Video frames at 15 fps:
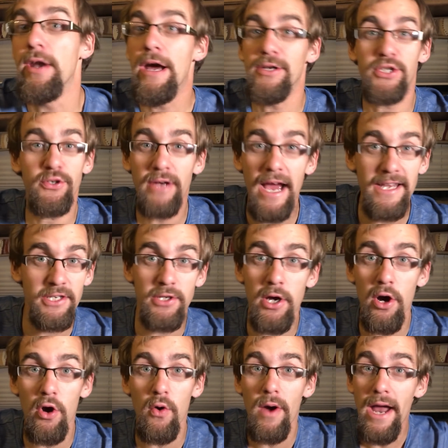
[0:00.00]
Now, as you guys
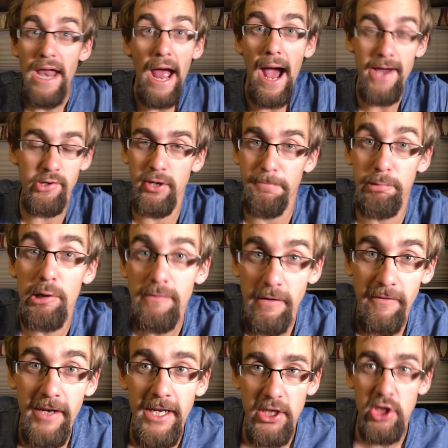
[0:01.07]
know, I don't approve
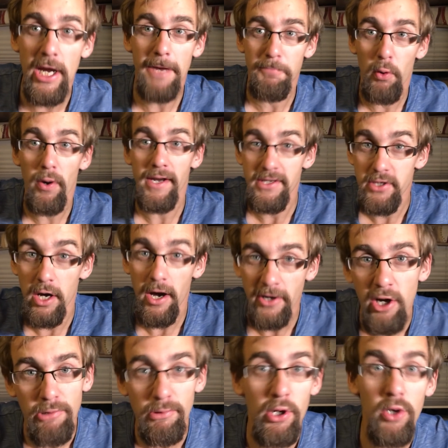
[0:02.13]
of any checkpoints on
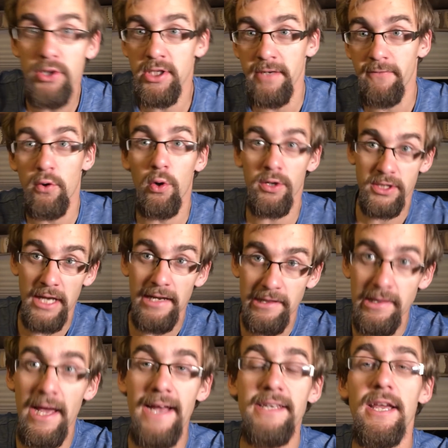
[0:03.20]
our roads. And of course, I
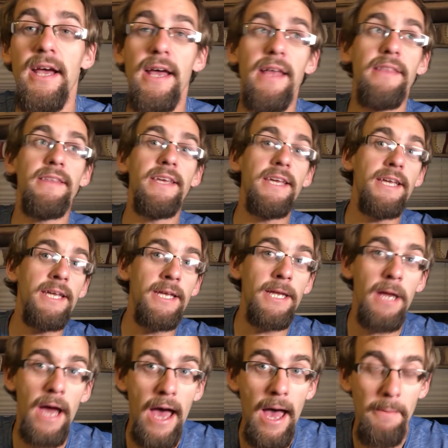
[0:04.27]
let
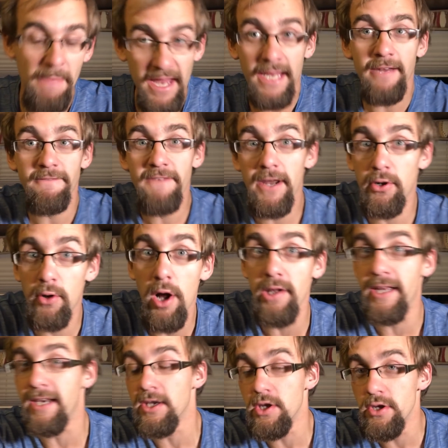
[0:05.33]
the Megan
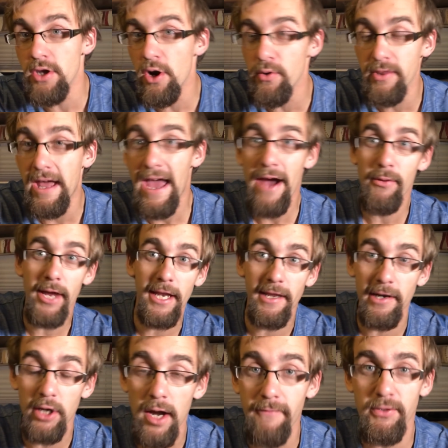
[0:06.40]
Federale know that. We had a
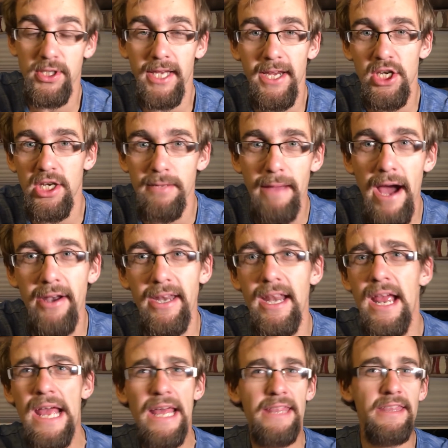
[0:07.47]
little conversation about it.